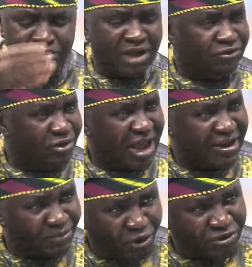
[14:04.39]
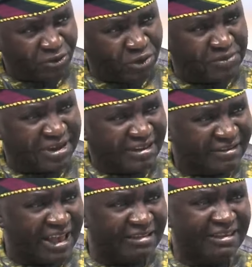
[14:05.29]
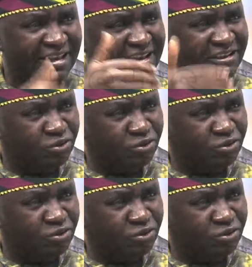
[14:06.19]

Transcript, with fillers: You are sure that the bus will be decent,